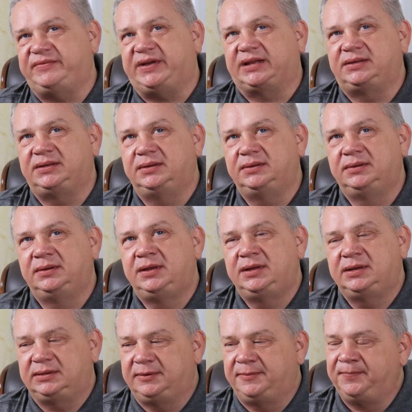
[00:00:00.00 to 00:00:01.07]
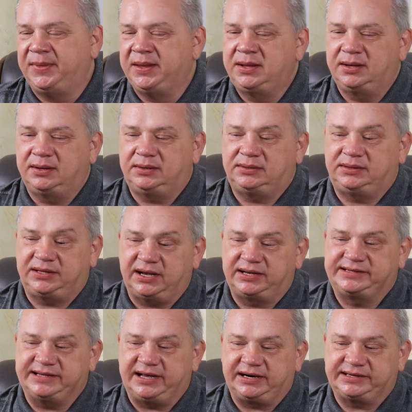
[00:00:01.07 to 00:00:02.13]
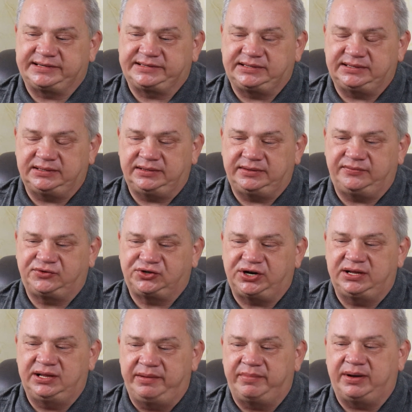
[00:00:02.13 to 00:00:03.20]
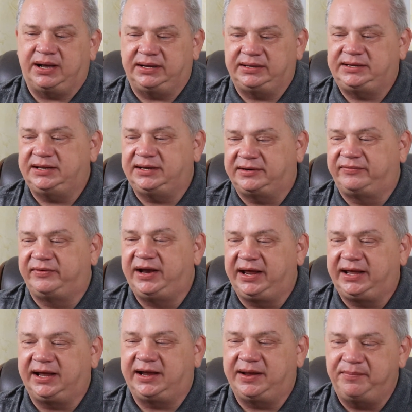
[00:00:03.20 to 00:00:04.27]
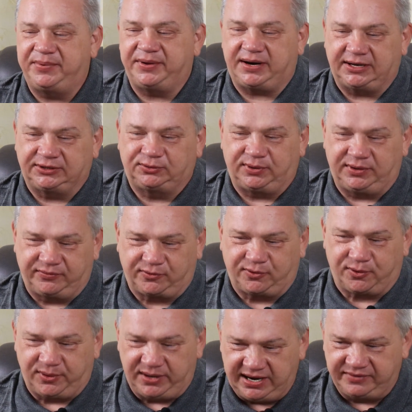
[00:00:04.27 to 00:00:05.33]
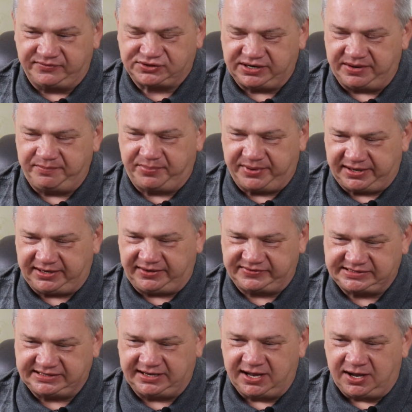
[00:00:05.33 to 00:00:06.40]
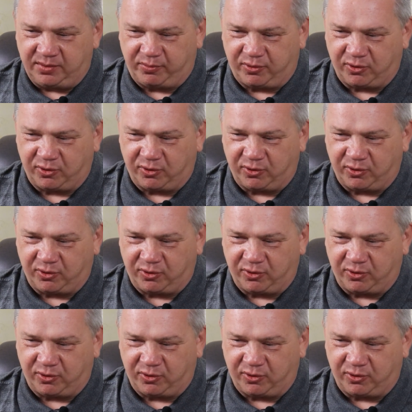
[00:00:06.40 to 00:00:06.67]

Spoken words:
the first stage of the initiation. There are currently none of those great emperors and kings.